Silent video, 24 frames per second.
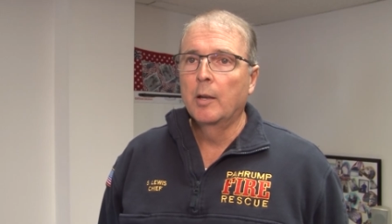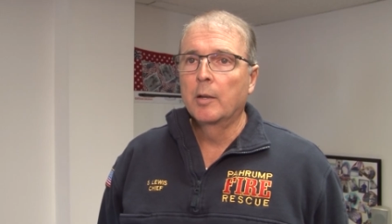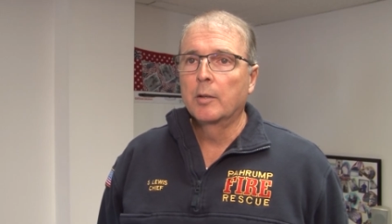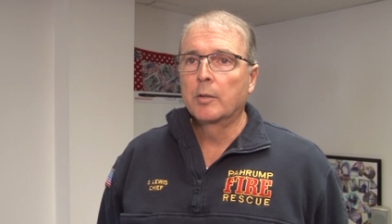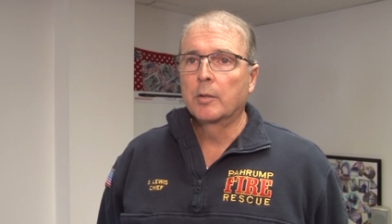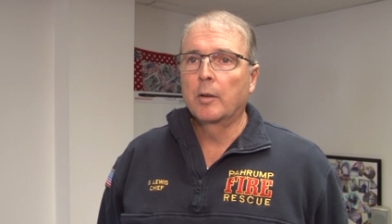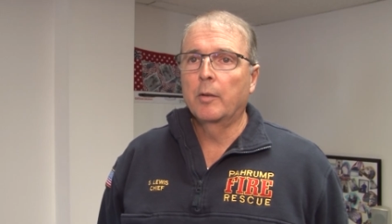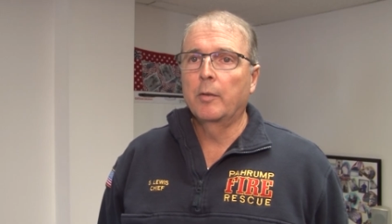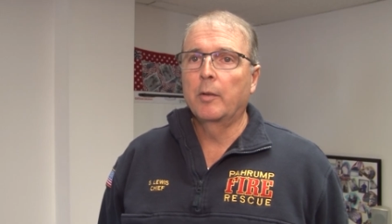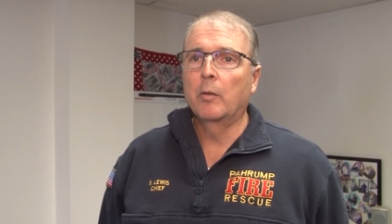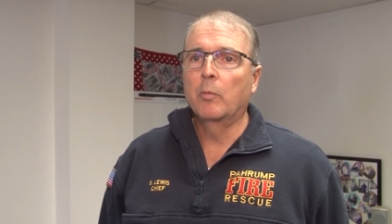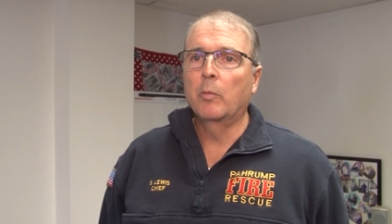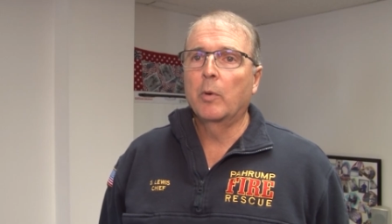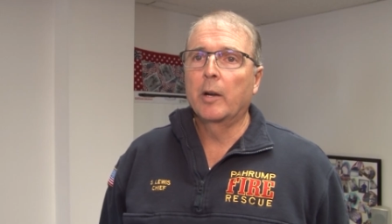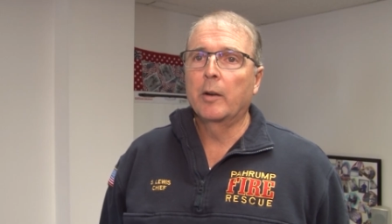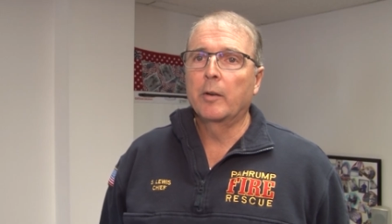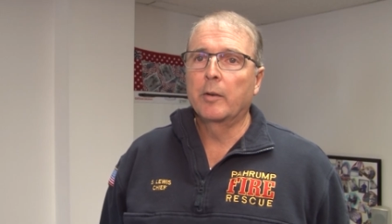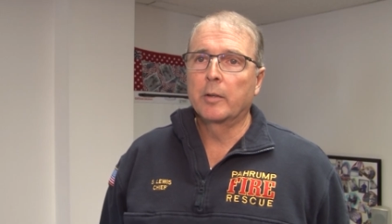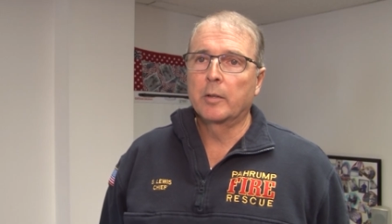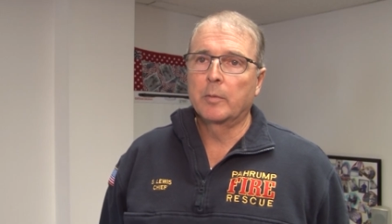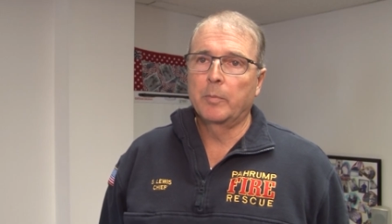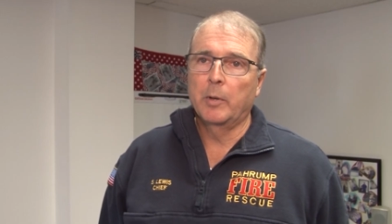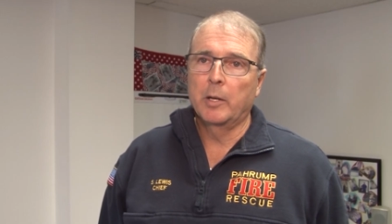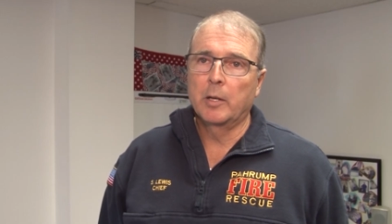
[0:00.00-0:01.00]
So the
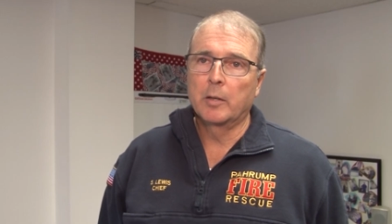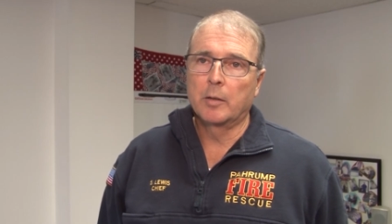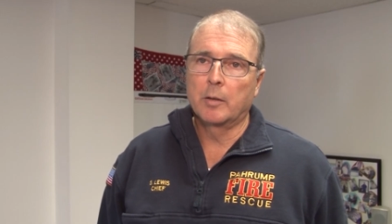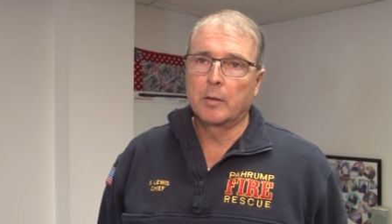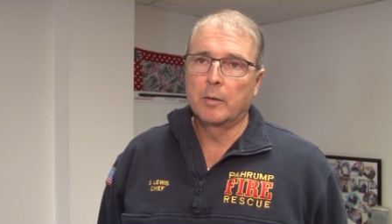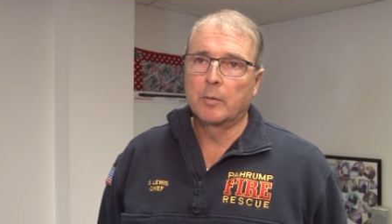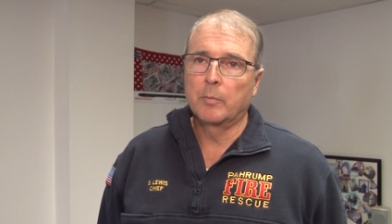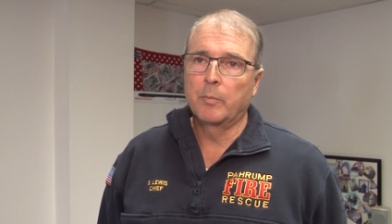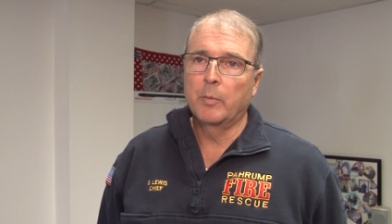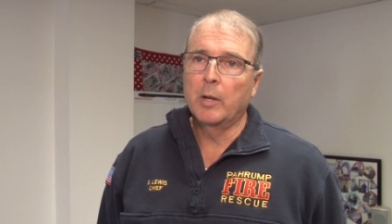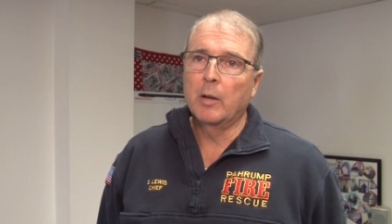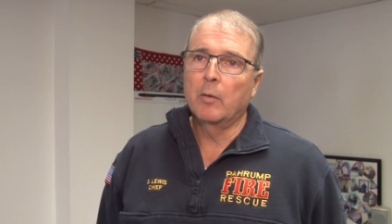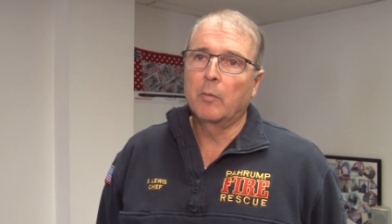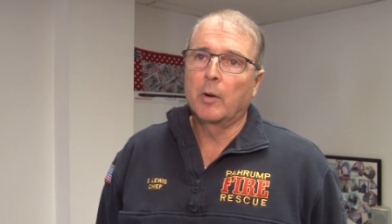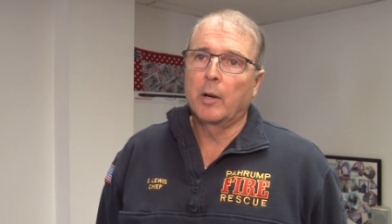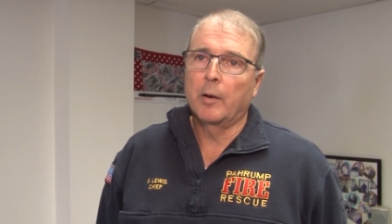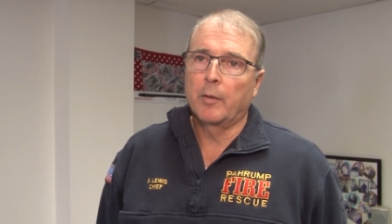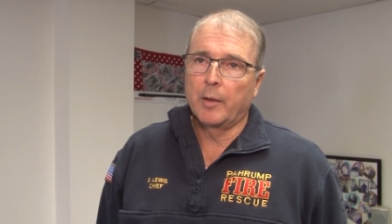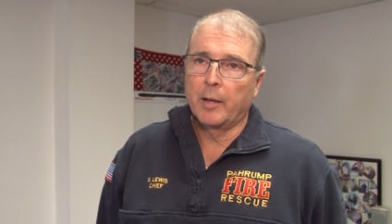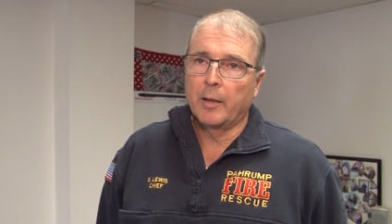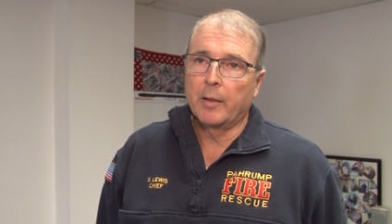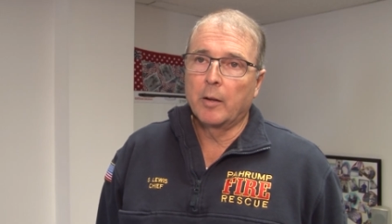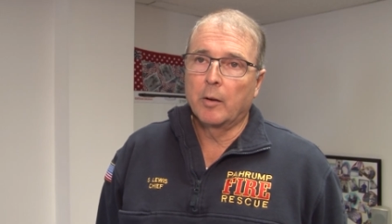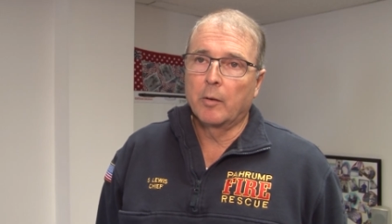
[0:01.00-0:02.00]
awareness piece is be
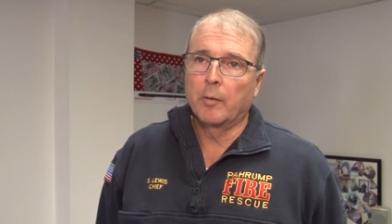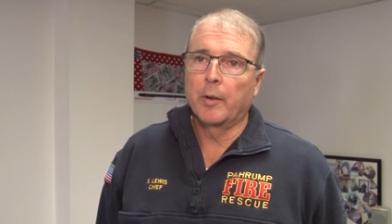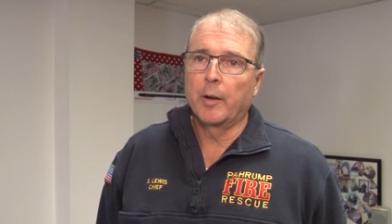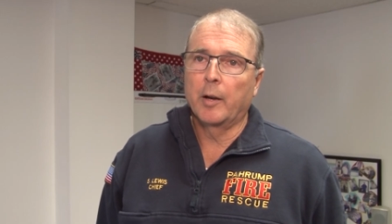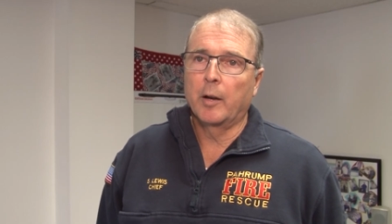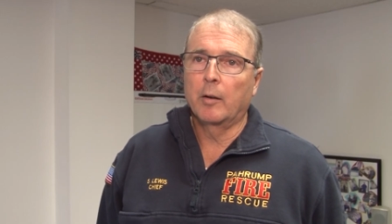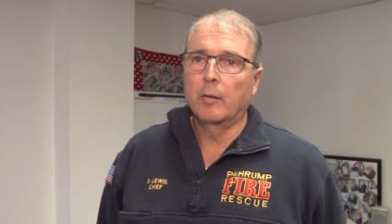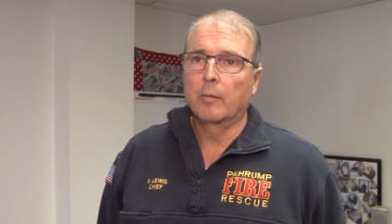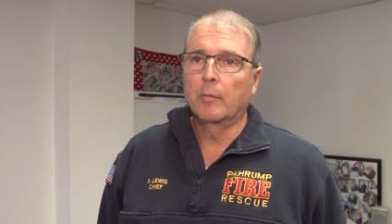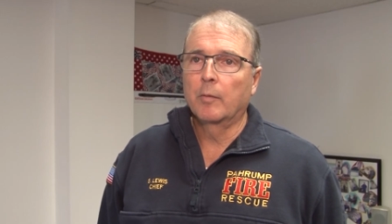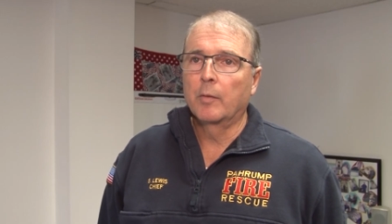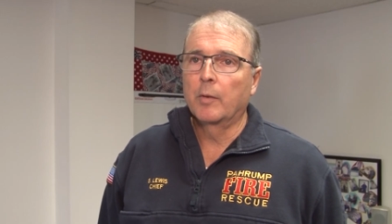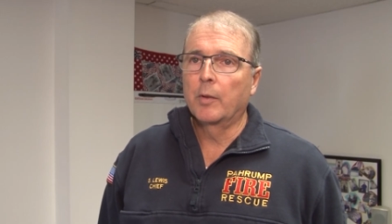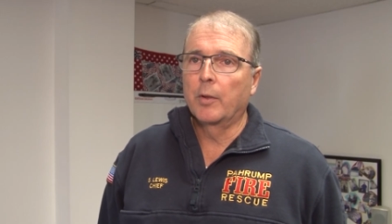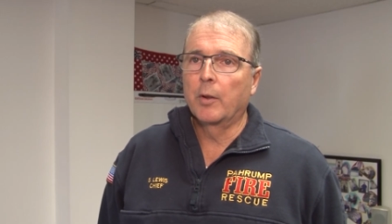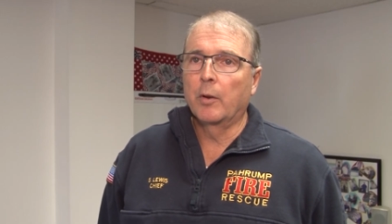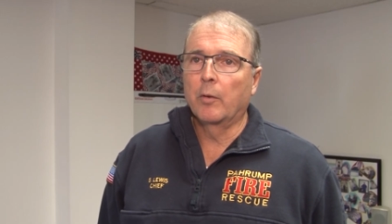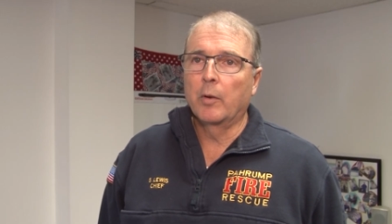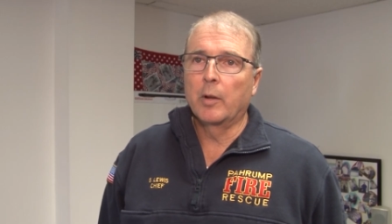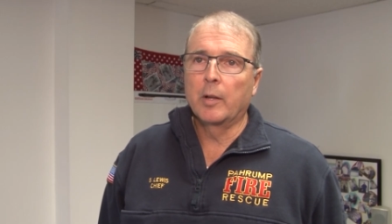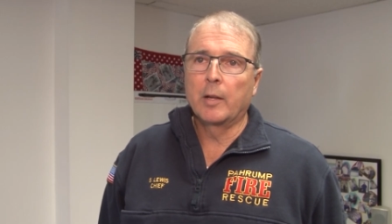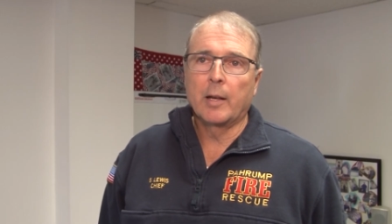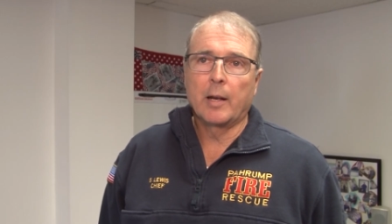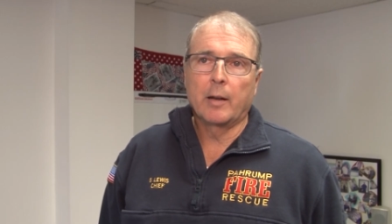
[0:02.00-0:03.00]
aware that they're there.
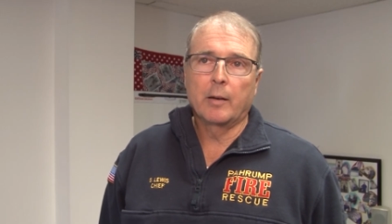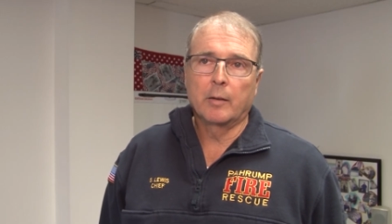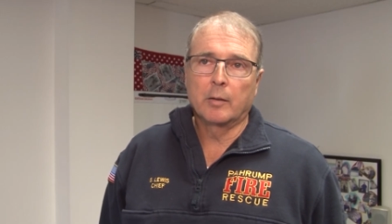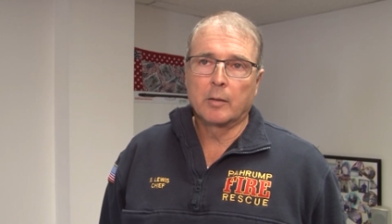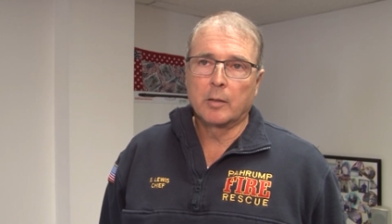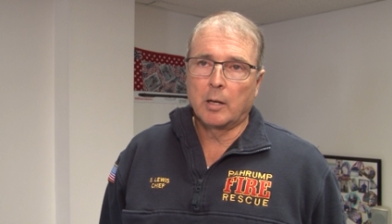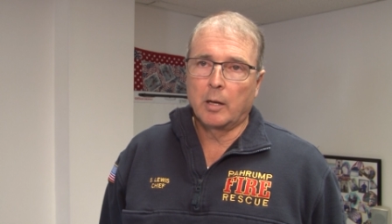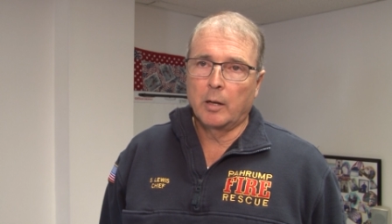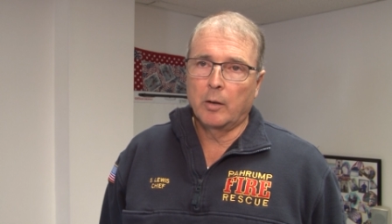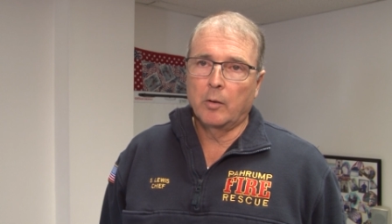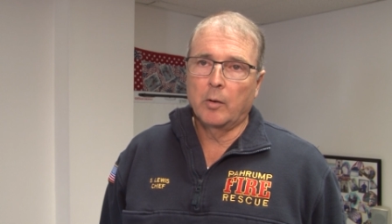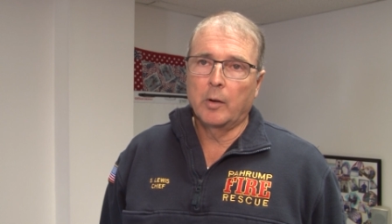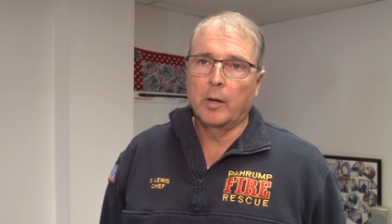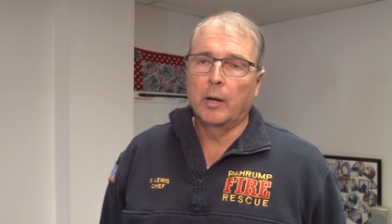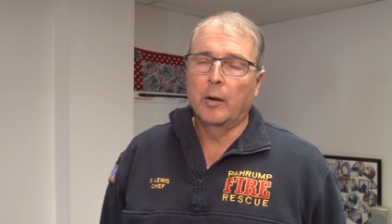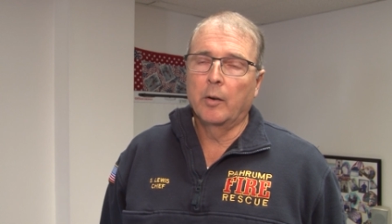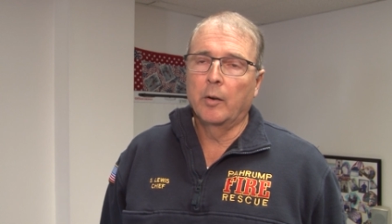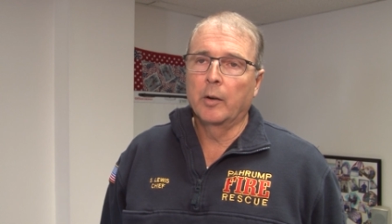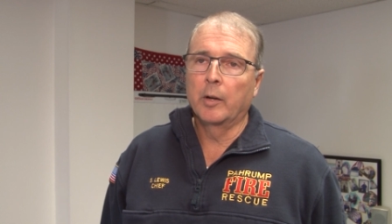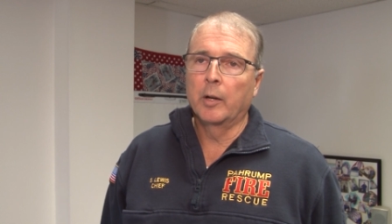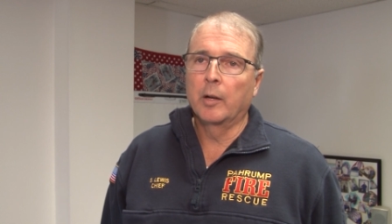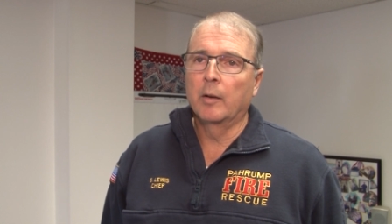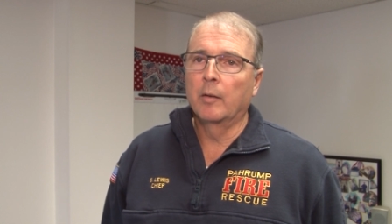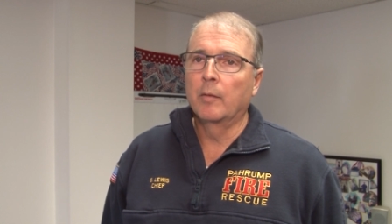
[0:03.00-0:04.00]
They're in that entire
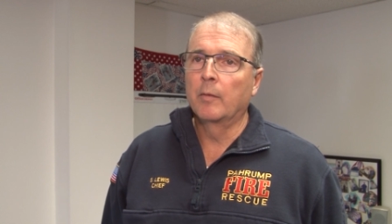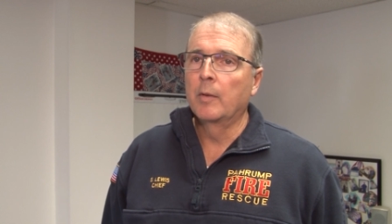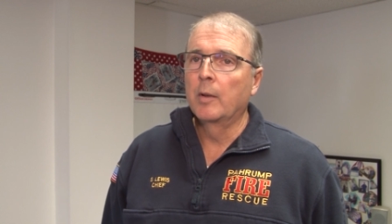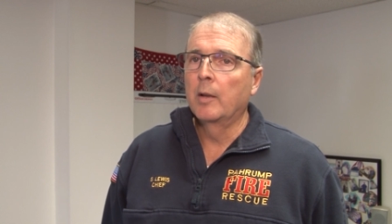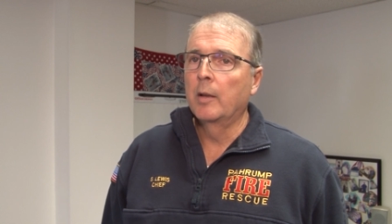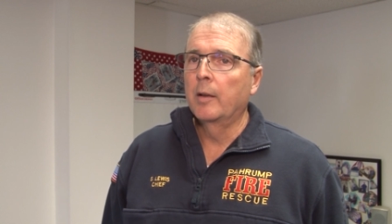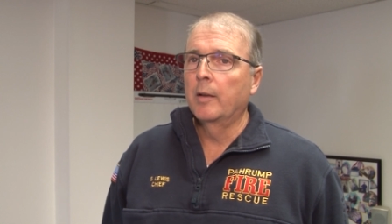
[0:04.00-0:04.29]
area.